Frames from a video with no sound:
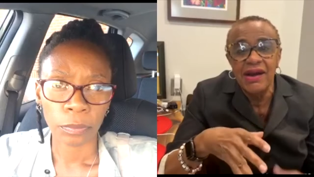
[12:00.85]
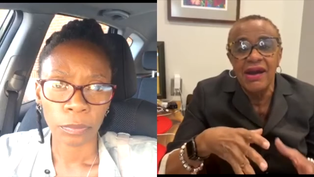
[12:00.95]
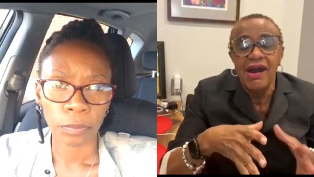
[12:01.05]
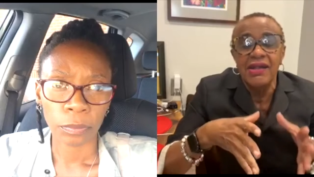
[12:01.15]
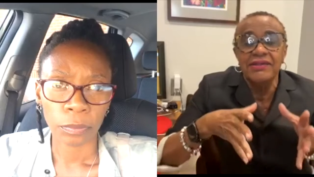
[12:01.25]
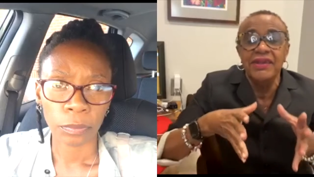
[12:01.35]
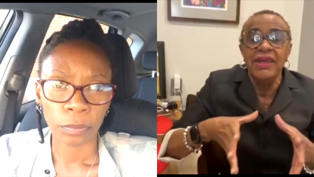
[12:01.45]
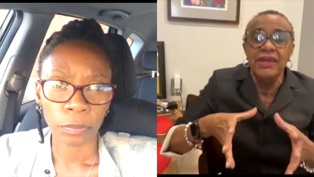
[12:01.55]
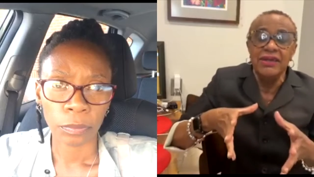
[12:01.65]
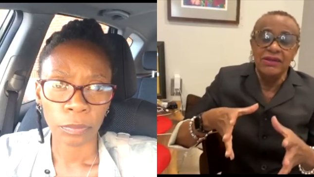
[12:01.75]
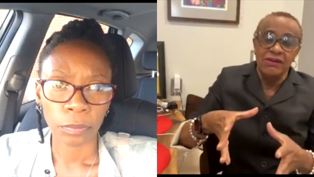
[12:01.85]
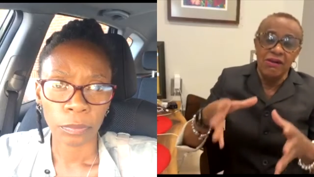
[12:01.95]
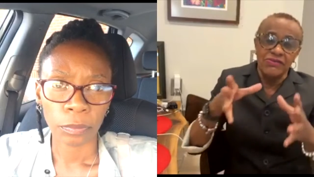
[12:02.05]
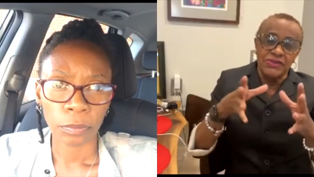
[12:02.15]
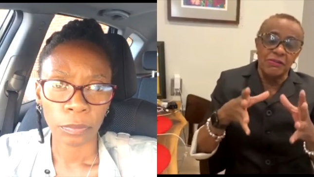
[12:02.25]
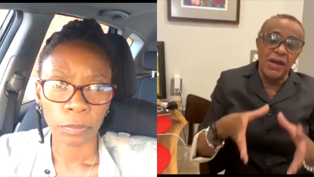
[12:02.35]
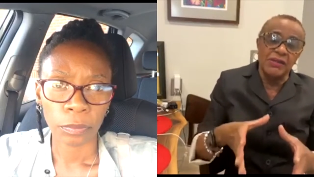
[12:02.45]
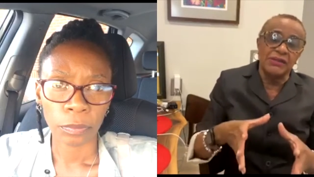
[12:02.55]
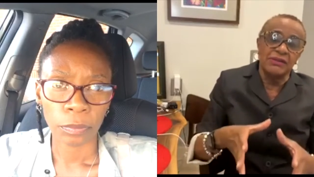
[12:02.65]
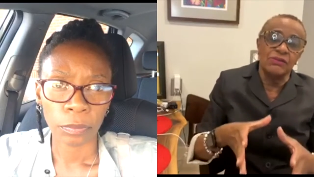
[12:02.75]
Speaker 1: a day of
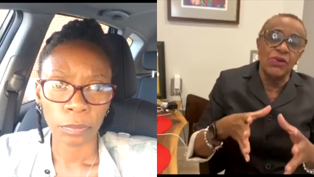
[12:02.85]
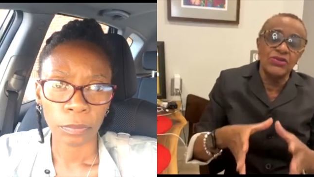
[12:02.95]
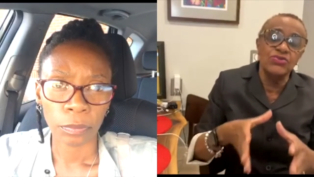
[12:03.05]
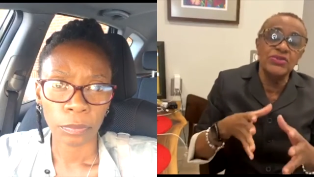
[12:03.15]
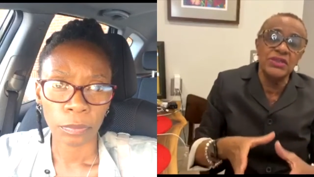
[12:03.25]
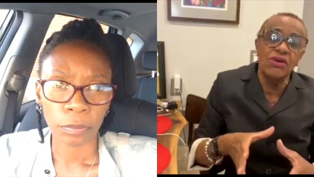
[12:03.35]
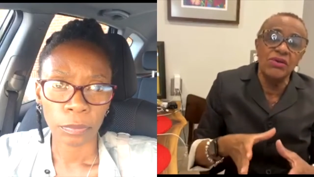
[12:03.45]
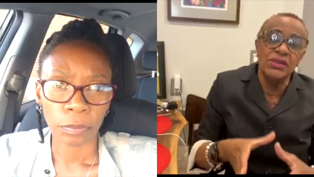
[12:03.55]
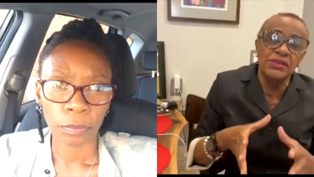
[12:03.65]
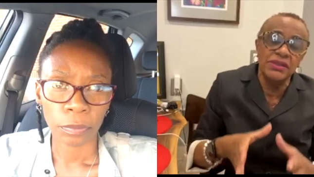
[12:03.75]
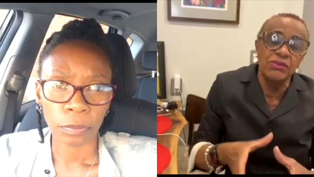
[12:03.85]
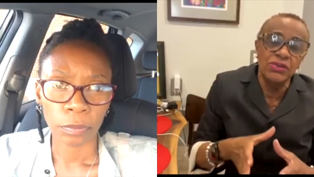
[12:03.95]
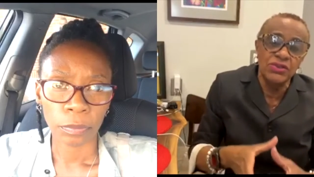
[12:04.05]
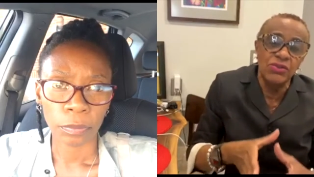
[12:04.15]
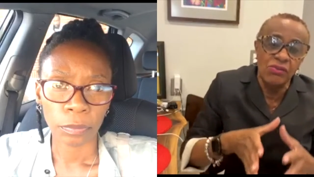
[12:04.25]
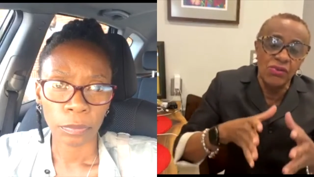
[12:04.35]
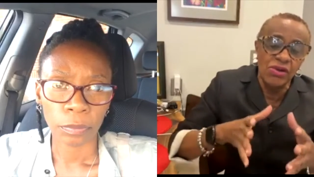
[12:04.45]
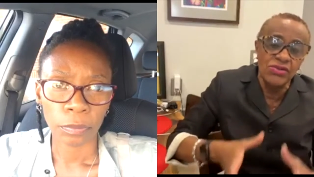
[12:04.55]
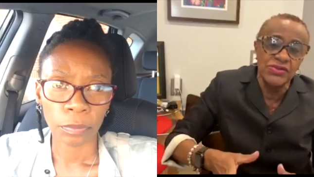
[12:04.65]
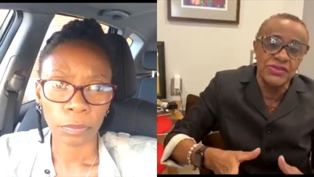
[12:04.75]
sabbatical. What you did on a day when you were
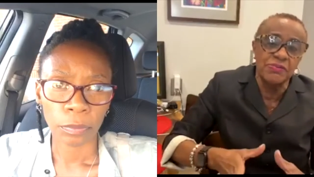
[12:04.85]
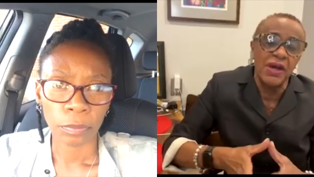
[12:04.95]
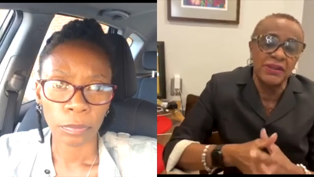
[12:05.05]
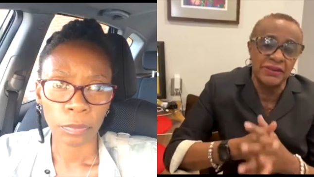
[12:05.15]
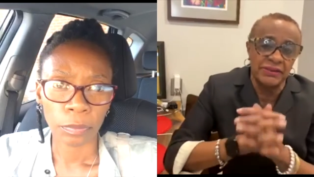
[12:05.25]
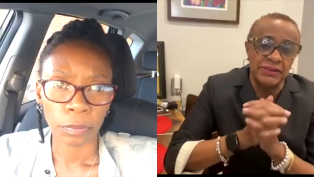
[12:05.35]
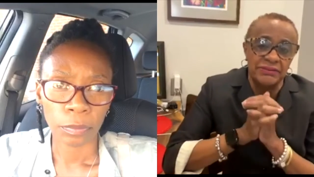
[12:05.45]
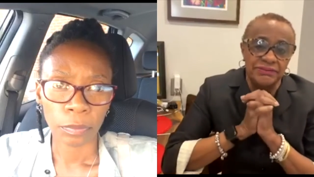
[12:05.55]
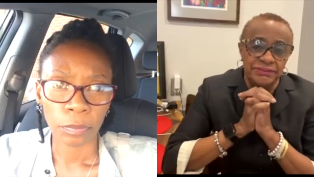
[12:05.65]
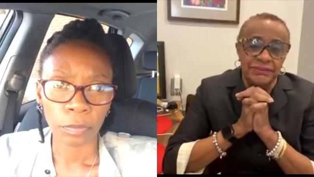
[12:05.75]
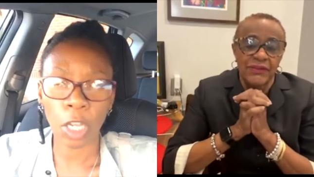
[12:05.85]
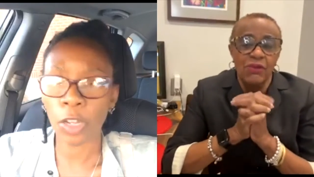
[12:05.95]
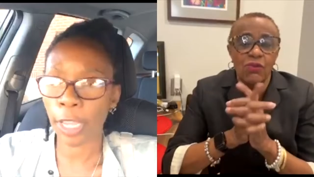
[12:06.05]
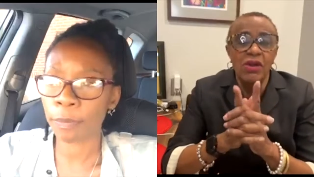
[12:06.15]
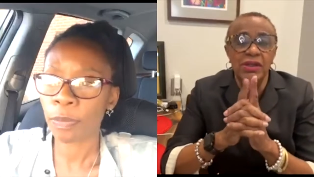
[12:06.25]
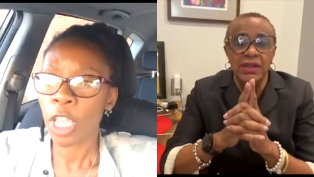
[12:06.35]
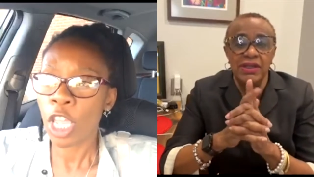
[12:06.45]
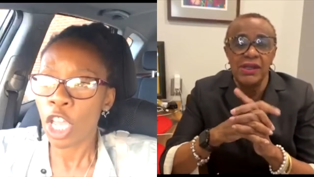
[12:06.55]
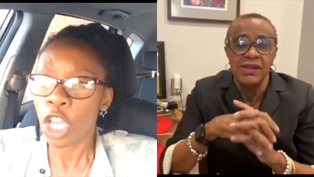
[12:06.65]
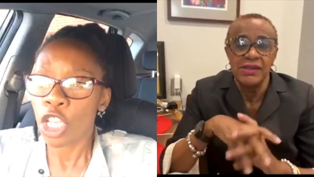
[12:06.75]
on your sabbatical.
Speaker 2: Okay. What?
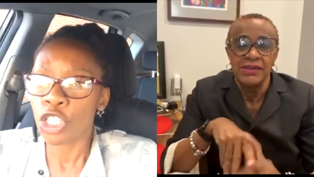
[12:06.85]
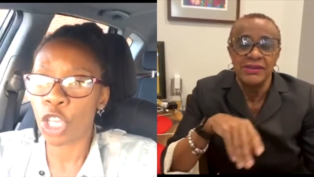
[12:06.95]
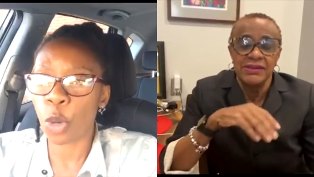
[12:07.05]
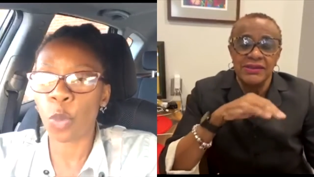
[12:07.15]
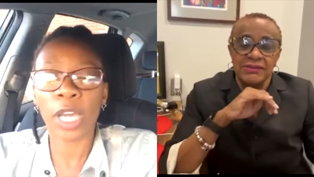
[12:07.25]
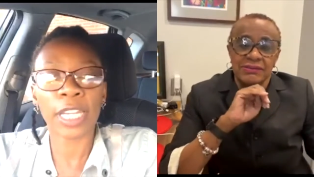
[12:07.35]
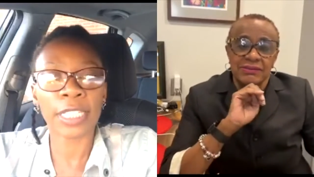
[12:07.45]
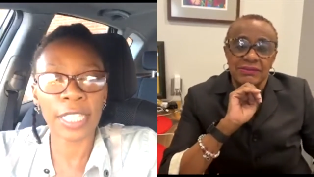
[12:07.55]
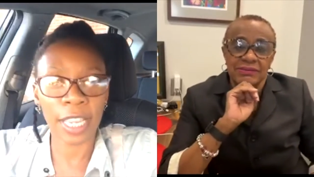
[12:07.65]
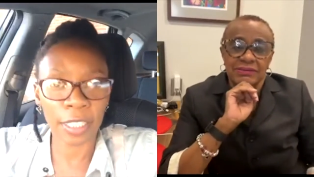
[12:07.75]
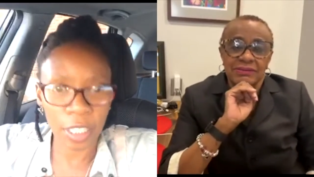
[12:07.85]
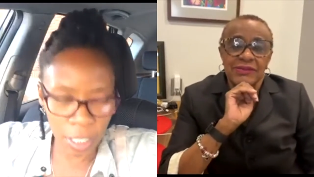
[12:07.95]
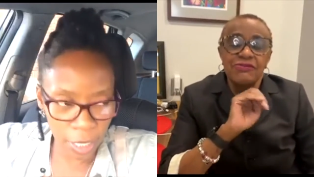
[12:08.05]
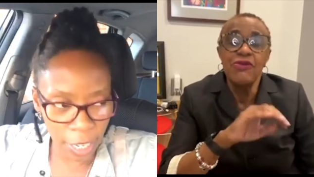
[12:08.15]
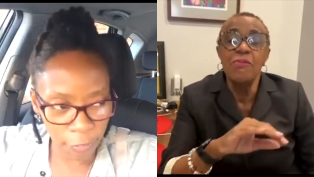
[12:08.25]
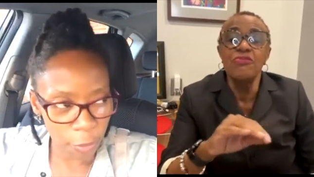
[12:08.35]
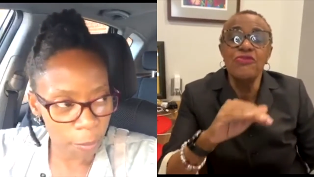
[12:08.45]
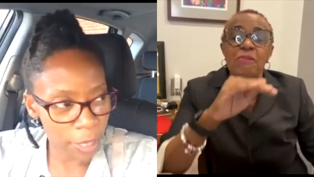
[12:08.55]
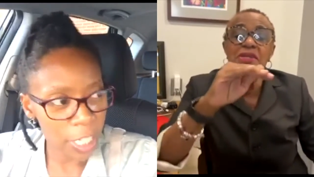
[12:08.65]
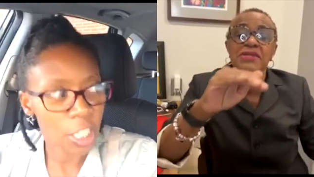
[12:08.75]
So what a day looks like from,
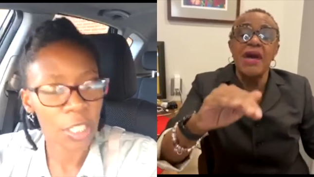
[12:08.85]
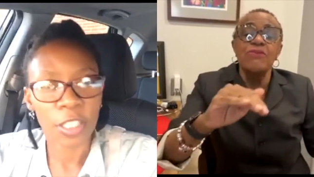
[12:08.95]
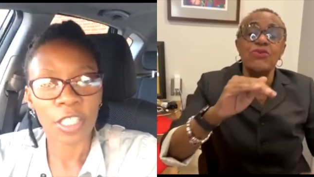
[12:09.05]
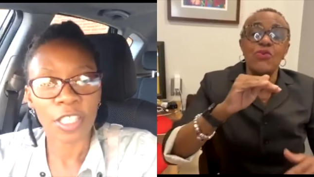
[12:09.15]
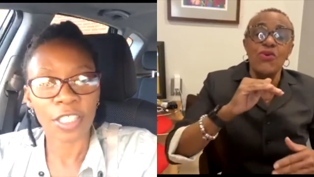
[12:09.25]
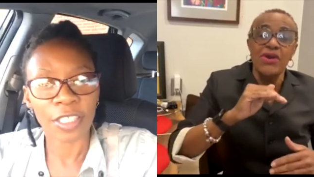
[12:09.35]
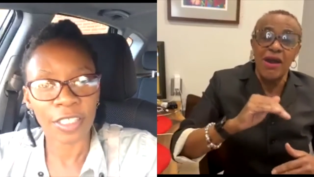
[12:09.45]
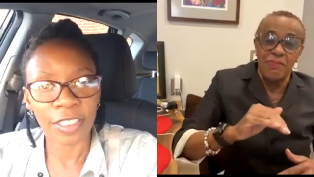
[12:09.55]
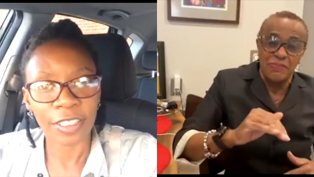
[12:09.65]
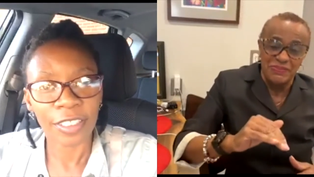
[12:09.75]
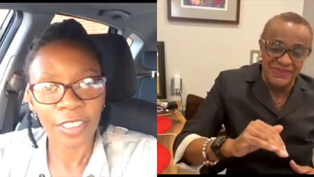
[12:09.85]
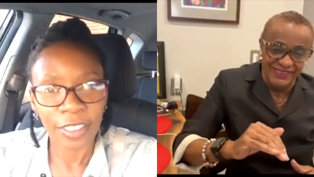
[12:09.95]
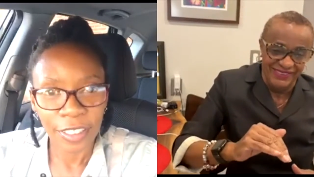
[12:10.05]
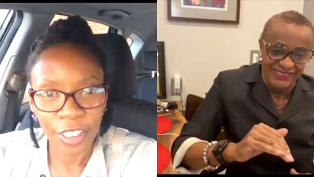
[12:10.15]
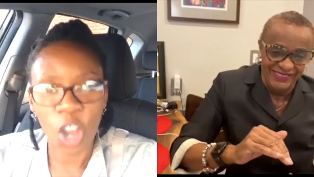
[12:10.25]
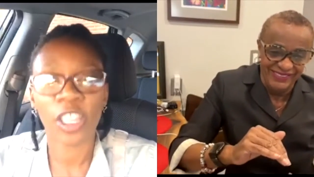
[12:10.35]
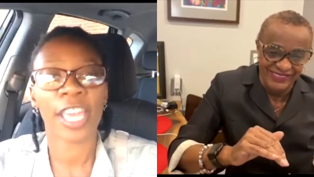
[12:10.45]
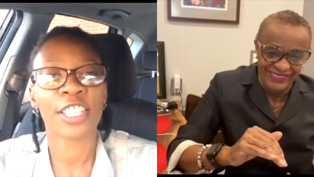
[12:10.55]
from the time you woke up. Okay,